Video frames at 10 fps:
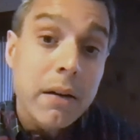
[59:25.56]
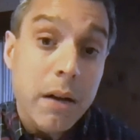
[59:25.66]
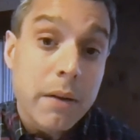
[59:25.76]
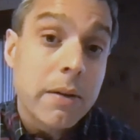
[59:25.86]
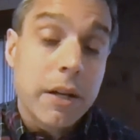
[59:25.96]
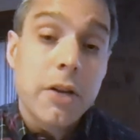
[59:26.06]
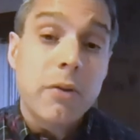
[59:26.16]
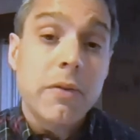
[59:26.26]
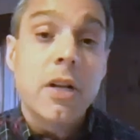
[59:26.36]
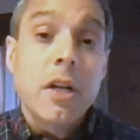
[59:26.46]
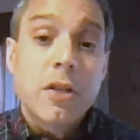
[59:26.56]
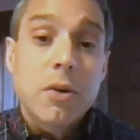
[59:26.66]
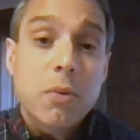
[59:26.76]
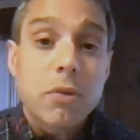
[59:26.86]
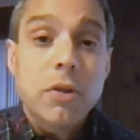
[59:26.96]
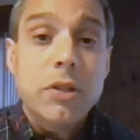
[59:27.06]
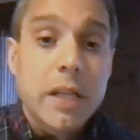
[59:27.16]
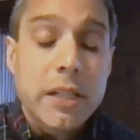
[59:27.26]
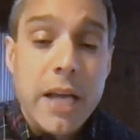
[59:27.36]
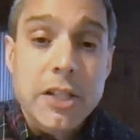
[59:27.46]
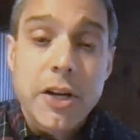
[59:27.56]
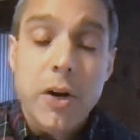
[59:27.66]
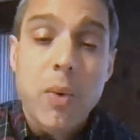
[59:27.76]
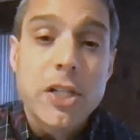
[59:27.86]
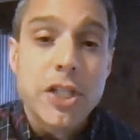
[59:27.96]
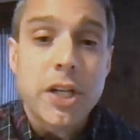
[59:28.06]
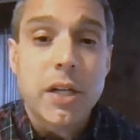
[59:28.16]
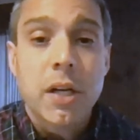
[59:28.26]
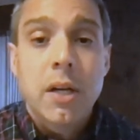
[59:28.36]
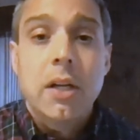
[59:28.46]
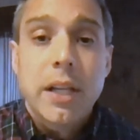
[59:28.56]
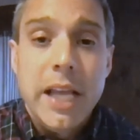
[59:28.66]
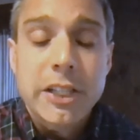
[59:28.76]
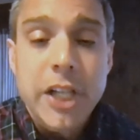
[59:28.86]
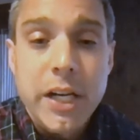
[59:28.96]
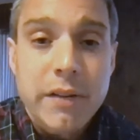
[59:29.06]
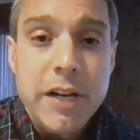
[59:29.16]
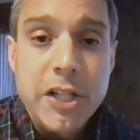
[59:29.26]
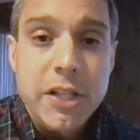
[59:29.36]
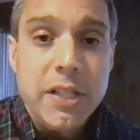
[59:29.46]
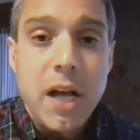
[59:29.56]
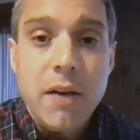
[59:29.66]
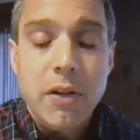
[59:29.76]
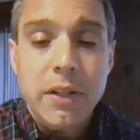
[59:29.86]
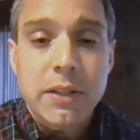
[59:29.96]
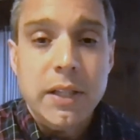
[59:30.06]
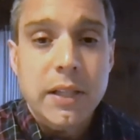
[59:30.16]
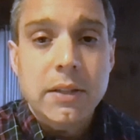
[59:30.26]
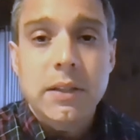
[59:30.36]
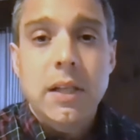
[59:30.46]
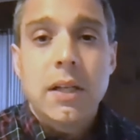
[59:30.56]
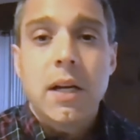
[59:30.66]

there. And, so to answer your question, can China eventually solve all these things?